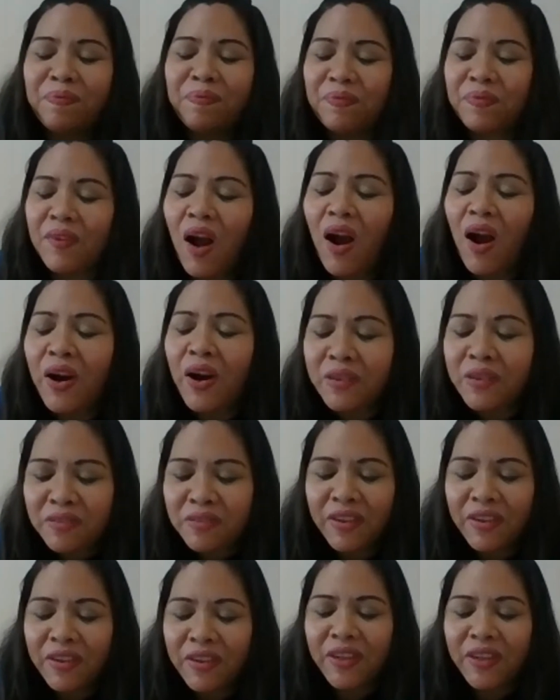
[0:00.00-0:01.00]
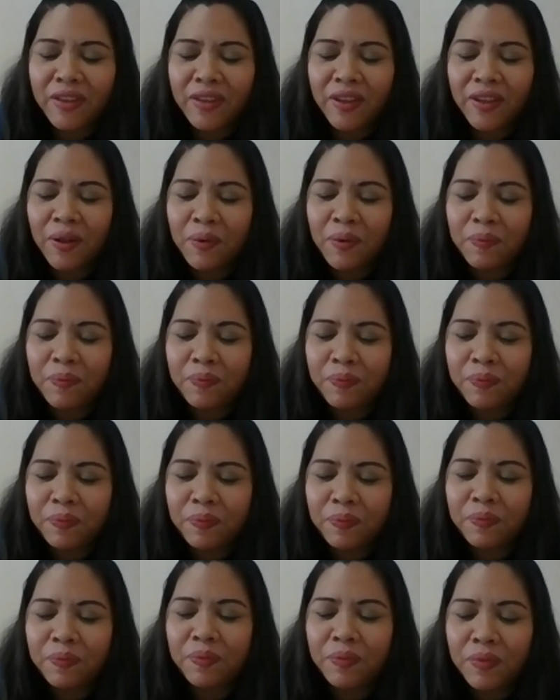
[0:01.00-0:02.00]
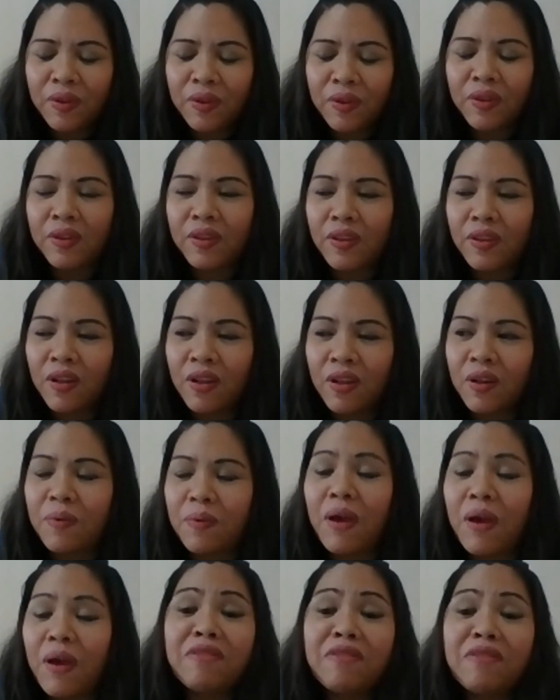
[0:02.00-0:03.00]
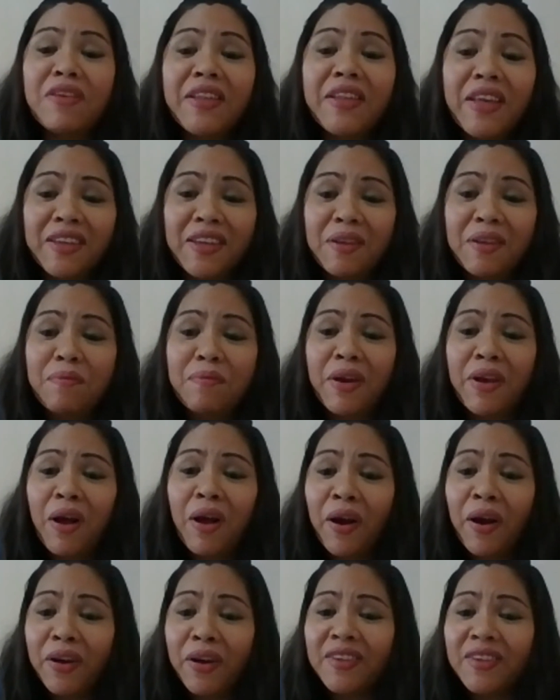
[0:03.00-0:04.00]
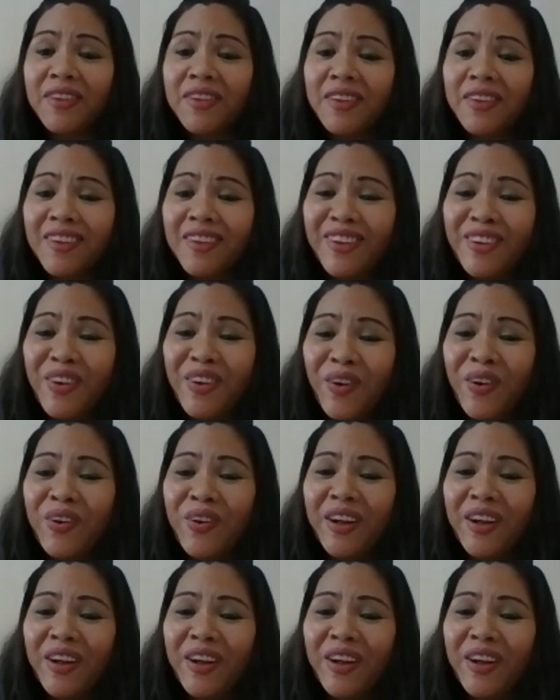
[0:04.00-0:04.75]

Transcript: heartfelt. I feel it in my heart. you know,